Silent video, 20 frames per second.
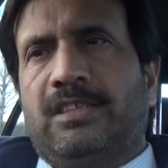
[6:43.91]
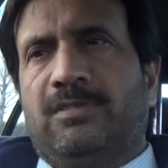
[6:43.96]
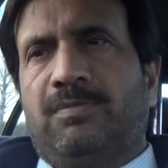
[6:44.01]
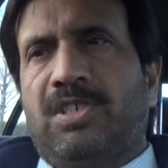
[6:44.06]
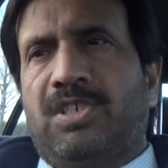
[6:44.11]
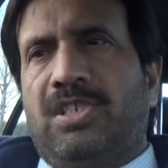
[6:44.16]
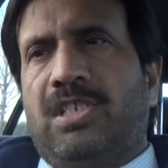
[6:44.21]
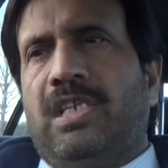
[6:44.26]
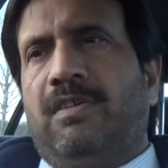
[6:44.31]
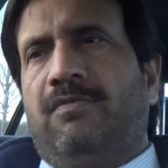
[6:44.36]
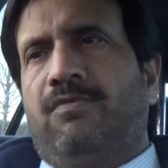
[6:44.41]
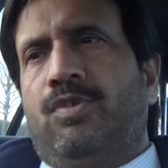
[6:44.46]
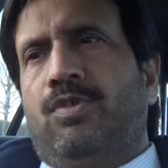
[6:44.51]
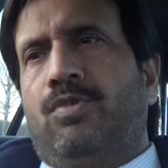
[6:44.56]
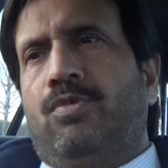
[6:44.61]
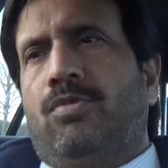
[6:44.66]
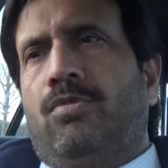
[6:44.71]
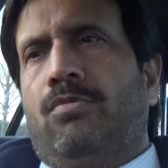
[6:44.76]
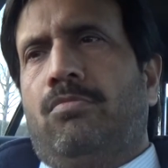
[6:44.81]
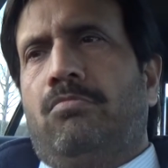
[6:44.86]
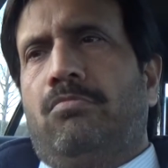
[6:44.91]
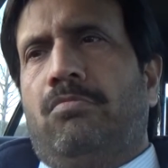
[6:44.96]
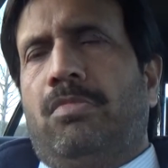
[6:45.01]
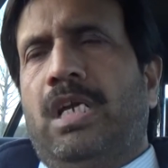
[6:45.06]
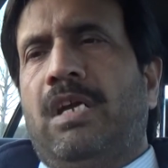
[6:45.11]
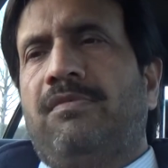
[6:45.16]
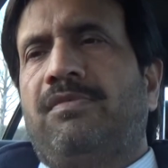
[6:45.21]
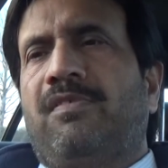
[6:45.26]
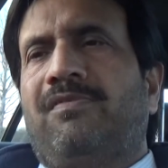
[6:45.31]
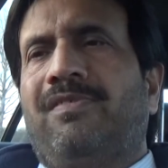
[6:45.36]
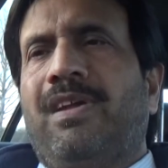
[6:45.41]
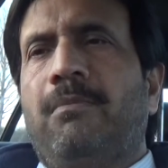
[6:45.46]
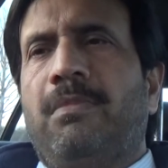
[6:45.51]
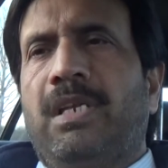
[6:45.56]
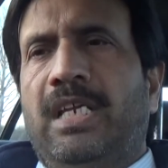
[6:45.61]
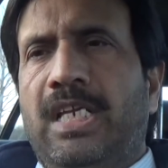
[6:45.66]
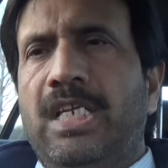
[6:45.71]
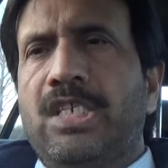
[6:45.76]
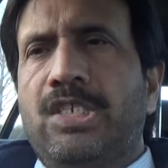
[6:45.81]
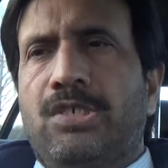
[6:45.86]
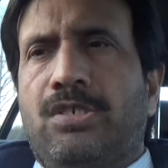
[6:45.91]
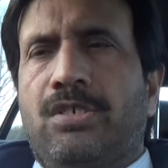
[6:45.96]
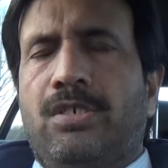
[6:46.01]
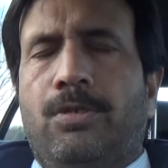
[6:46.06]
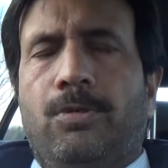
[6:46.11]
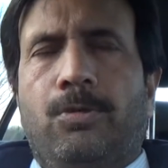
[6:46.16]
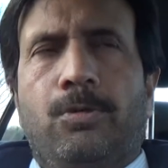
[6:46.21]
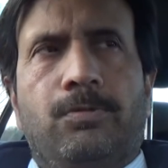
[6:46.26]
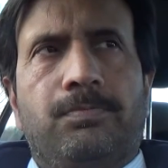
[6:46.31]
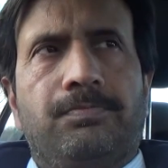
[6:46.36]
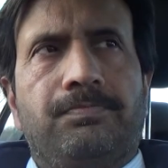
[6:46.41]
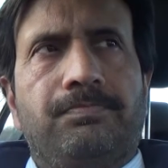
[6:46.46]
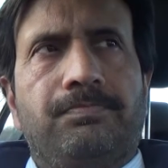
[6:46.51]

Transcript: especially if you have the family history, you know.